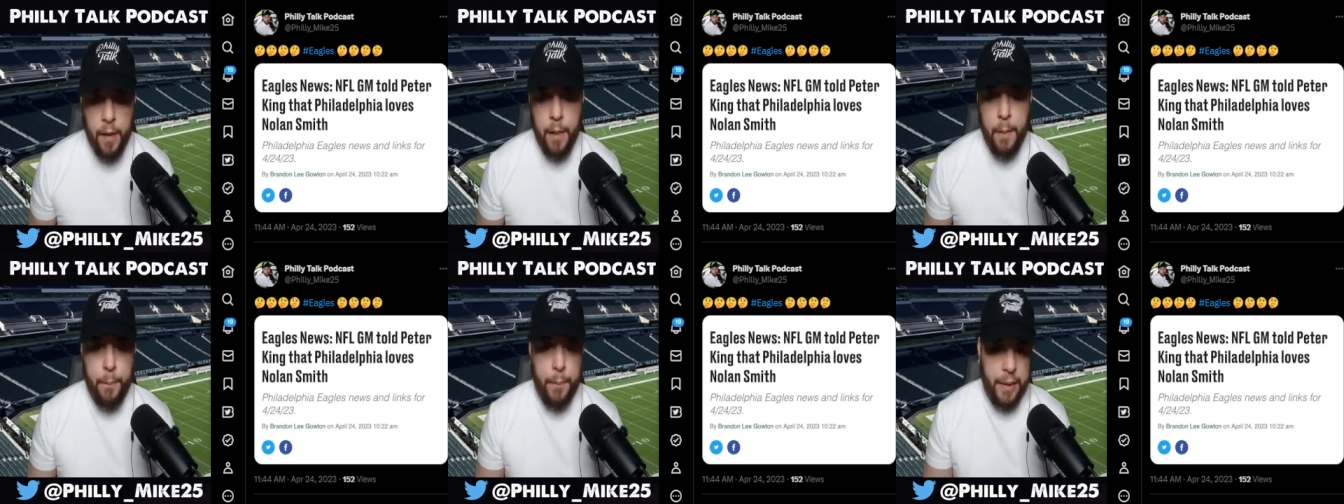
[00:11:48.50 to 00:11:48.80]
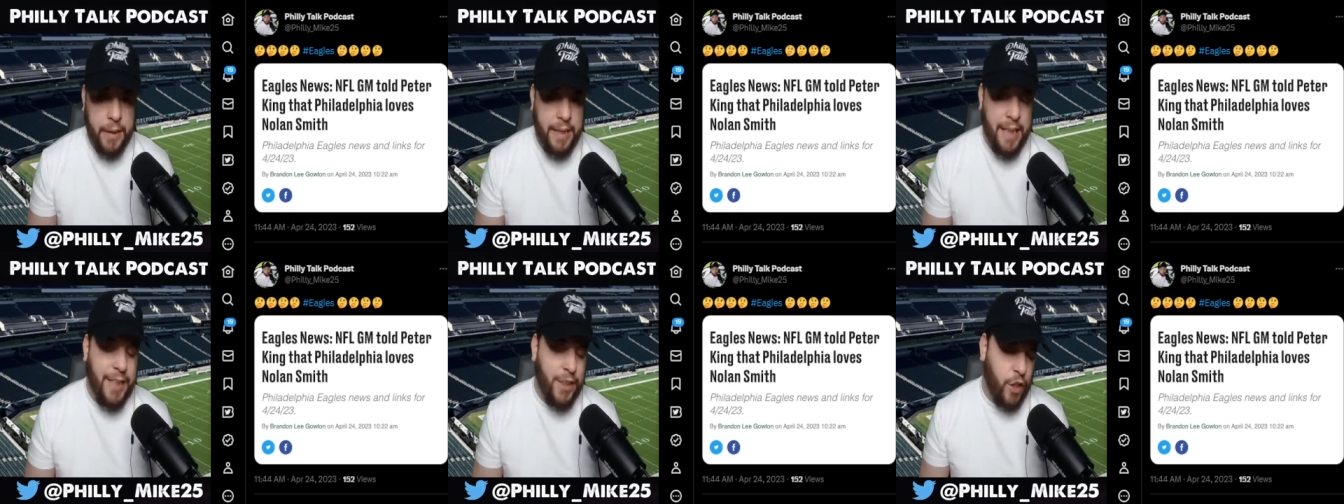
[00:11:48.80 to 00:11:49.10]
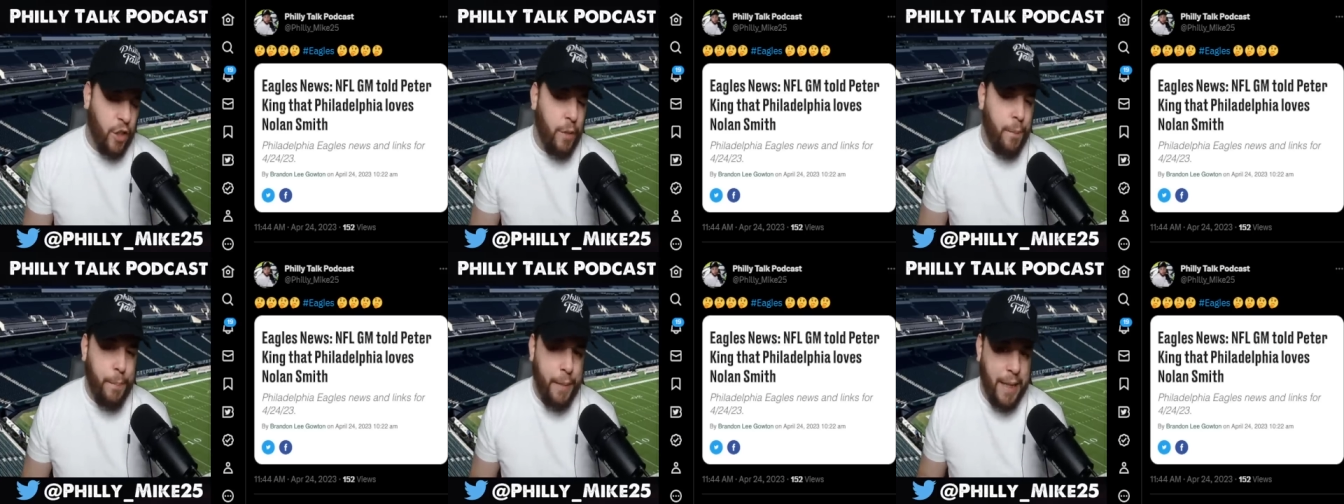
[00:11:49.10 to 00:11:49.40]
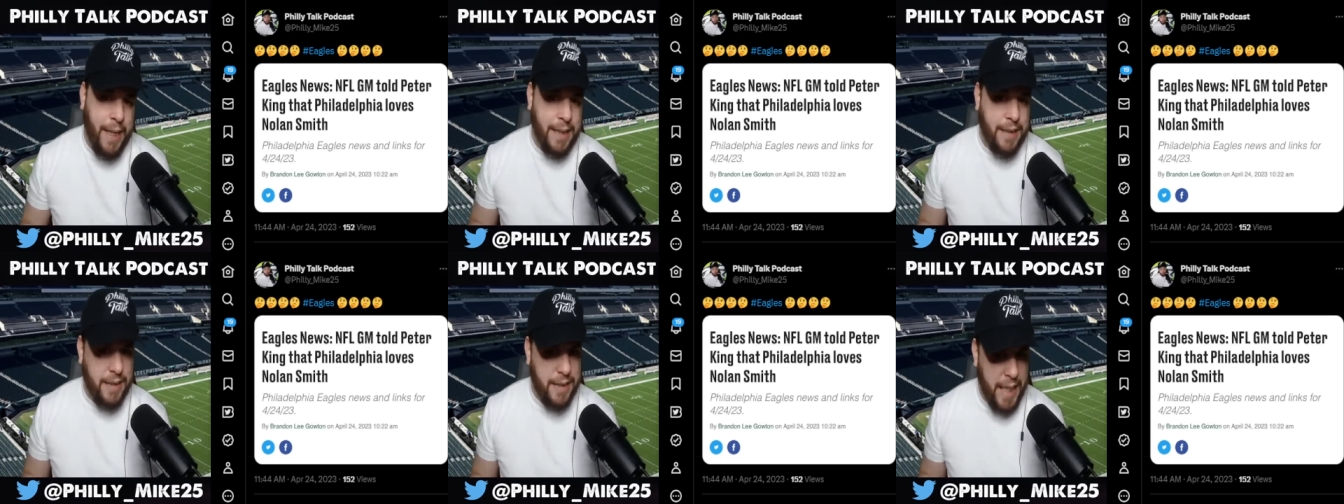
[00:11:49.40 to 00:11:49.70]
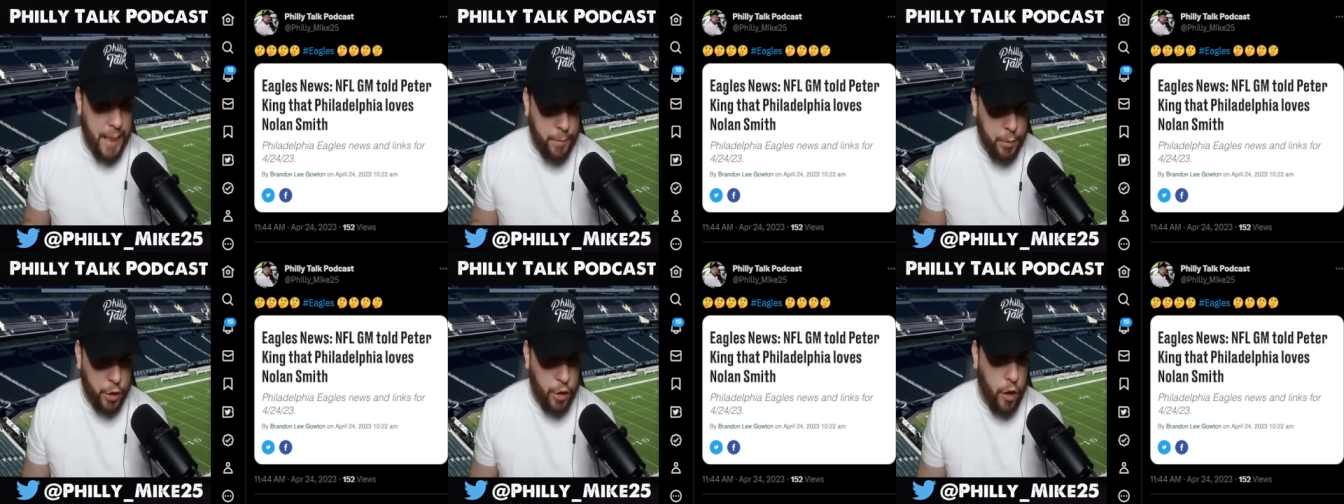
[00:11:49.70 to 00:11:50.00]
But these are the biggest
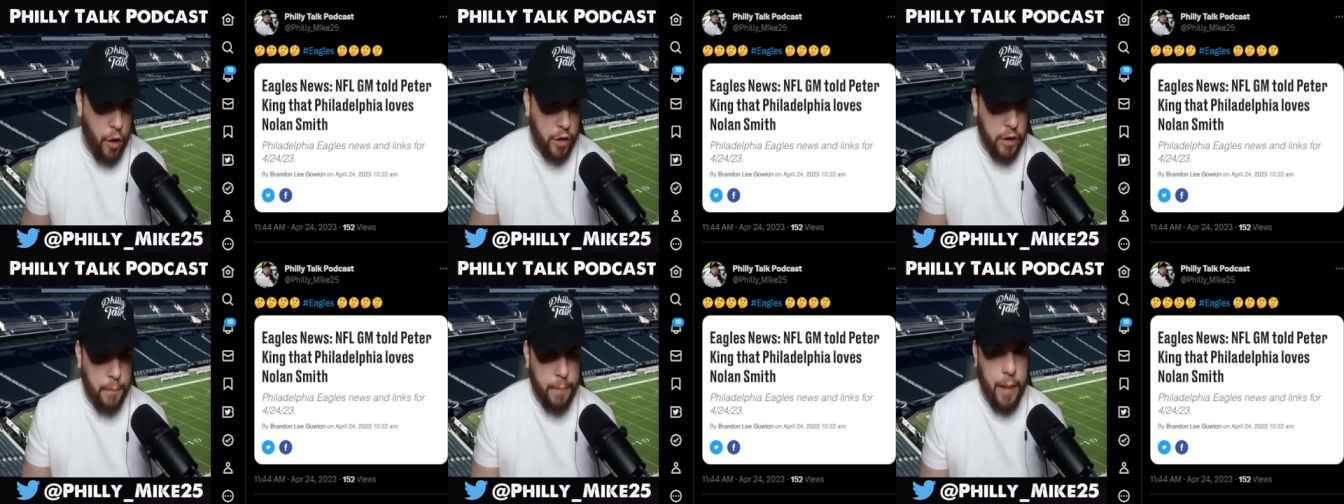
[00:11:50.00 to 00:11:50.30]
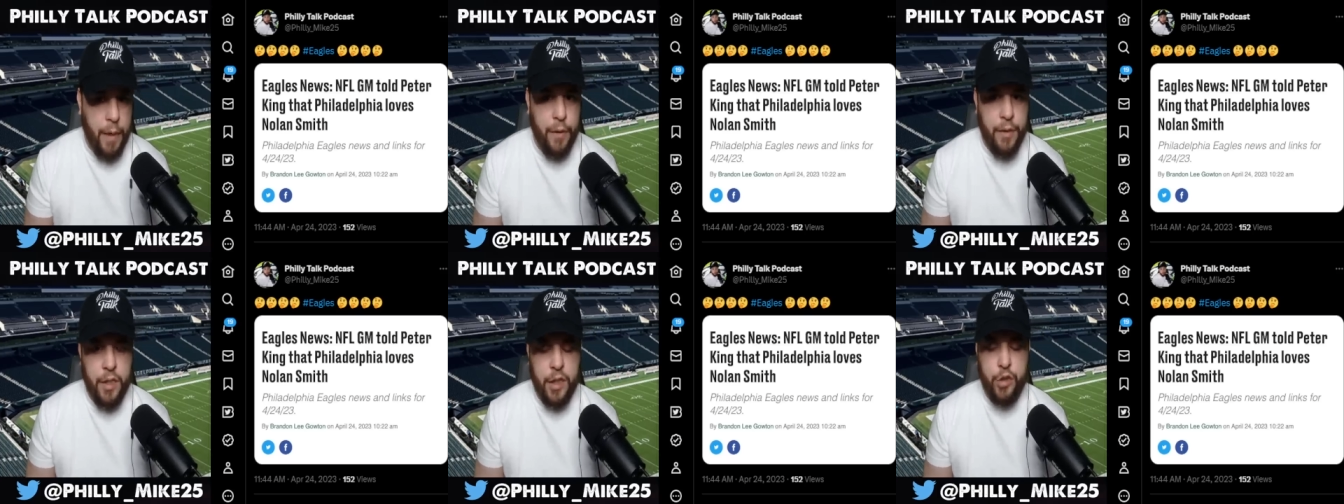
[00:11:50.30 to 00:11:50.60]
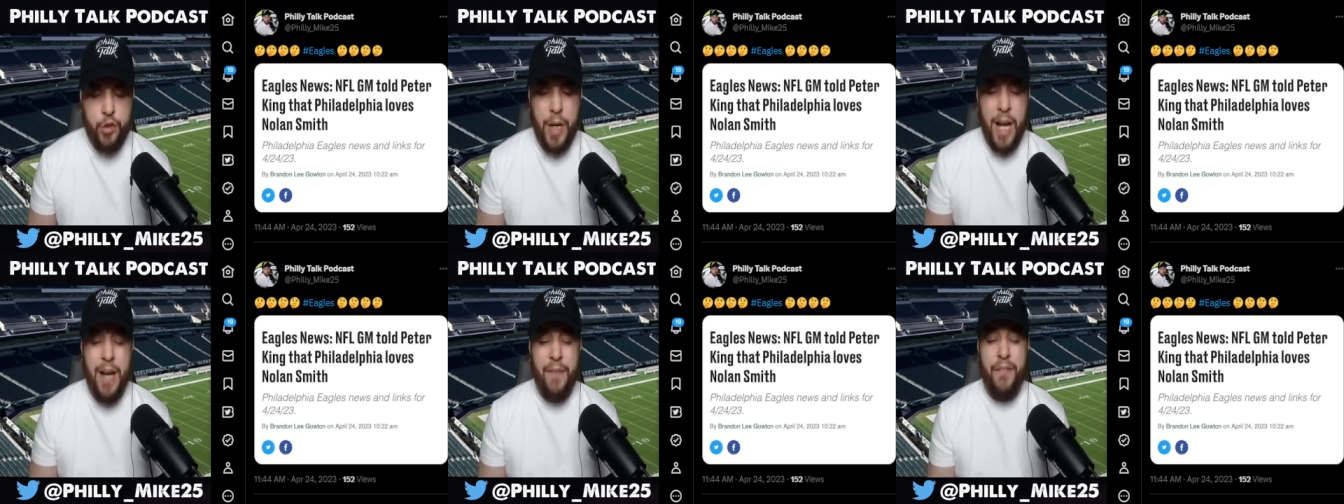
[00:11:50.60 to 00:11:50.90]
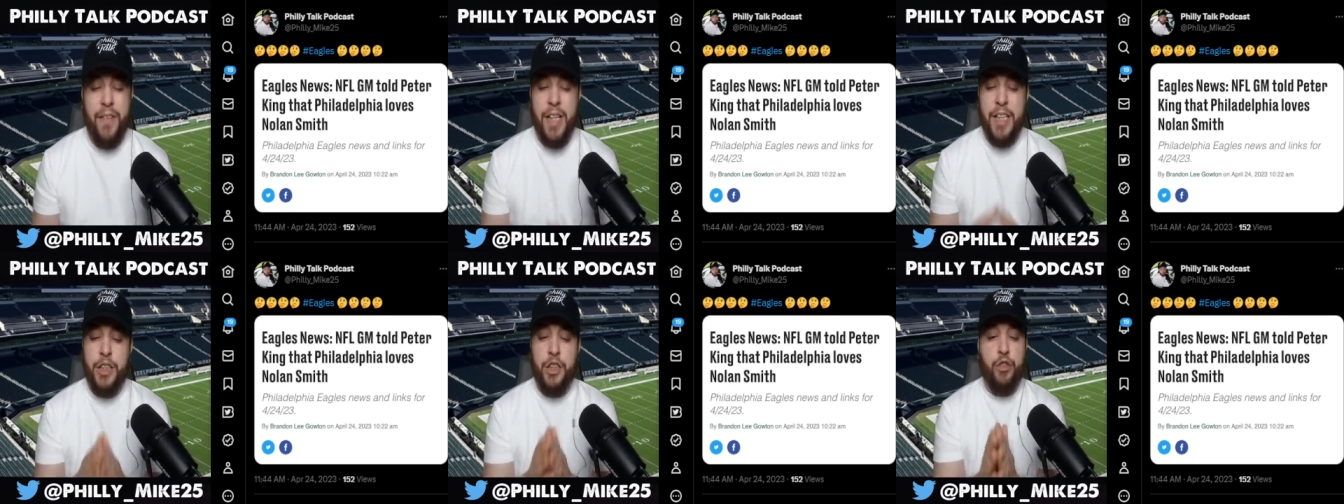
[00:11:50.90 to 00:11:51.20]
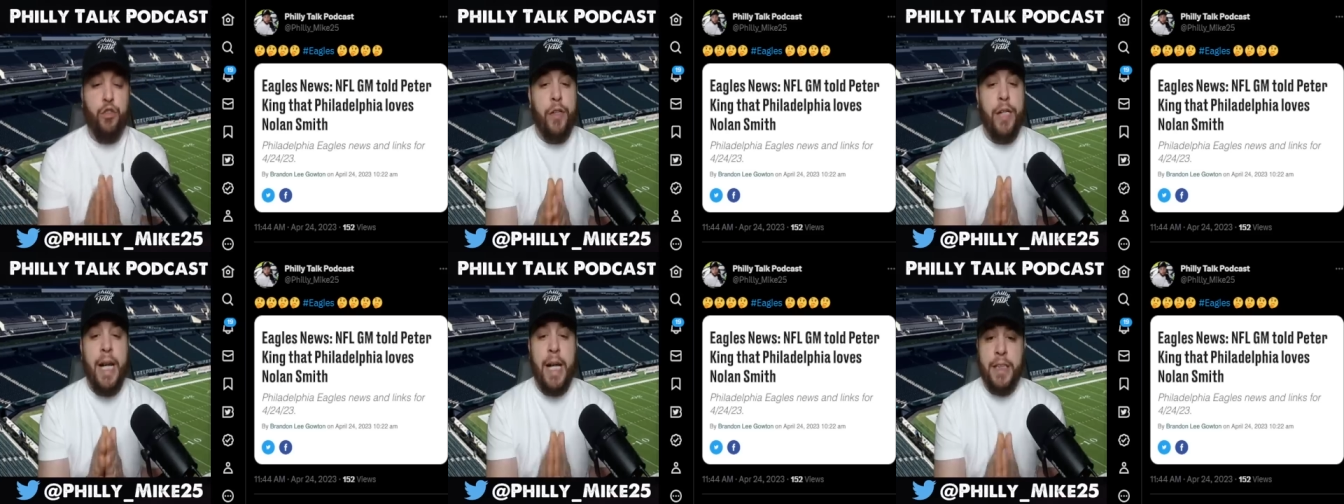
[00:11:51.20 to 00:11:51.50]
names talked about in the draft, and it's
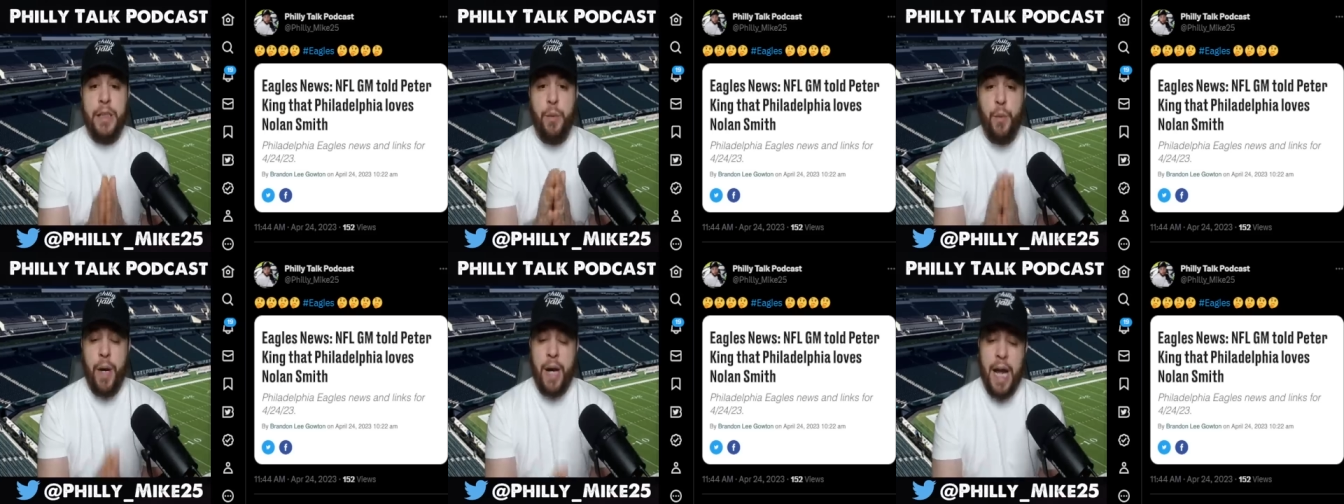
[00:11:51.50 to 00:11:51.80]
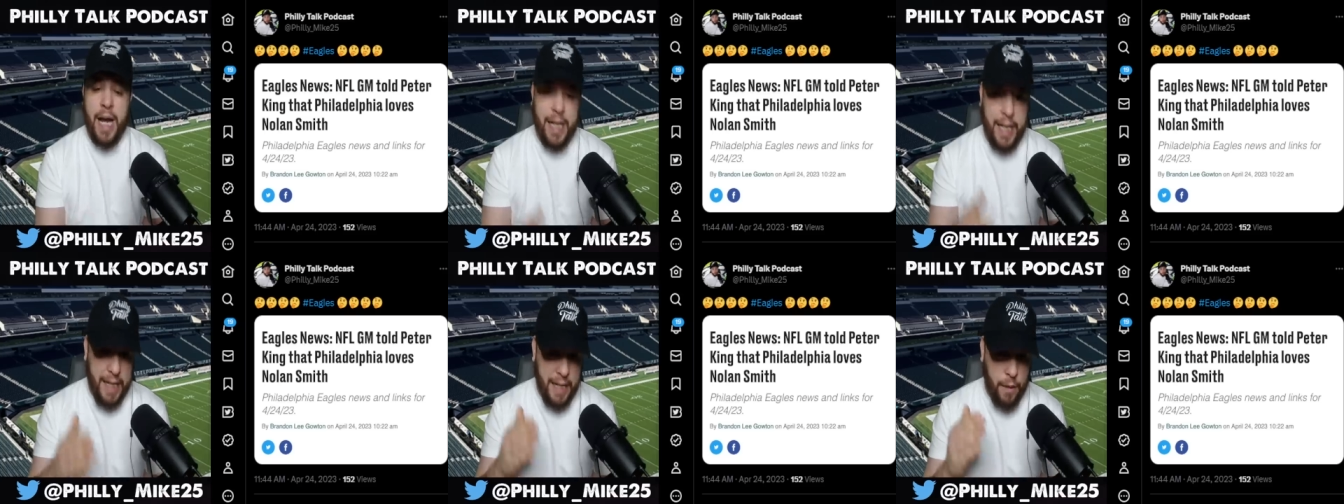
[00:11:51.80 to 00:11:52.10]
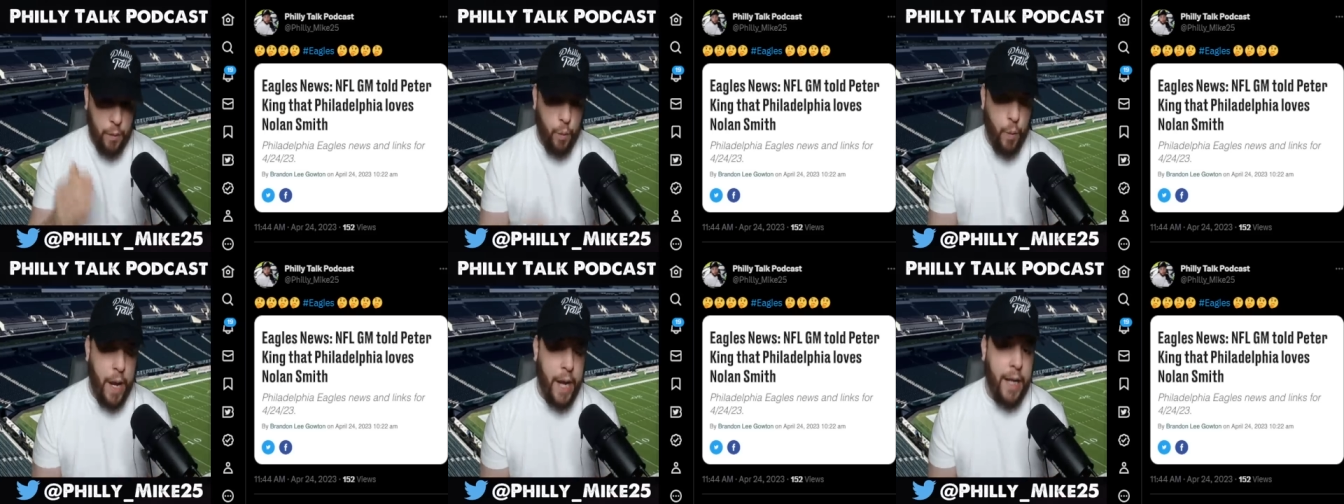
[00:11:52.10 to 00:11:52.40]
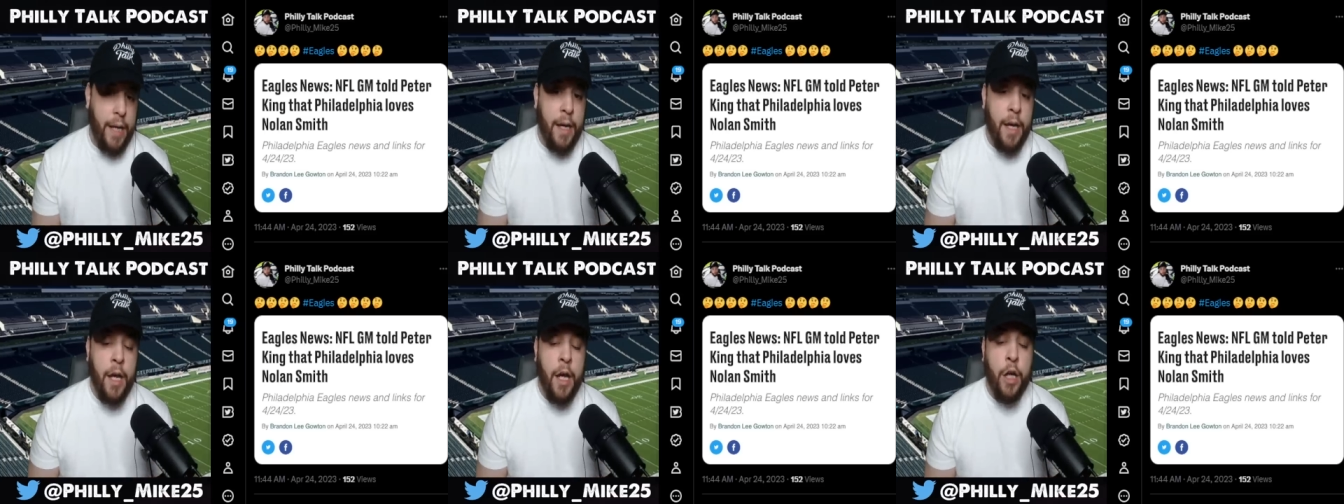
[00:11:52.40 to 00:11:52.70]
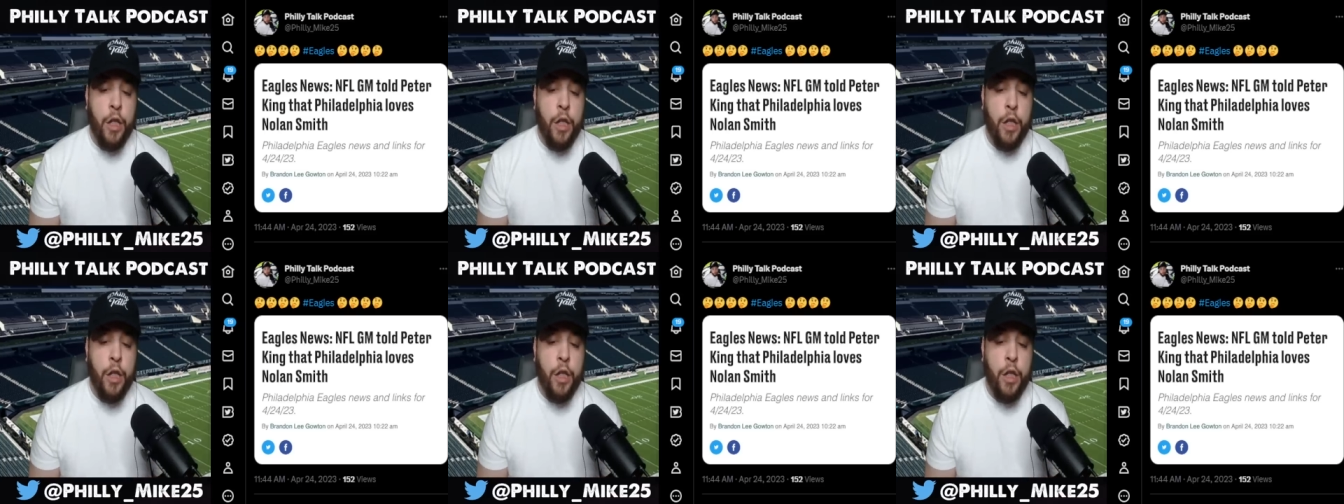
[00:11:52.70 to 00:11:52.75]
3 days away. I can't wait.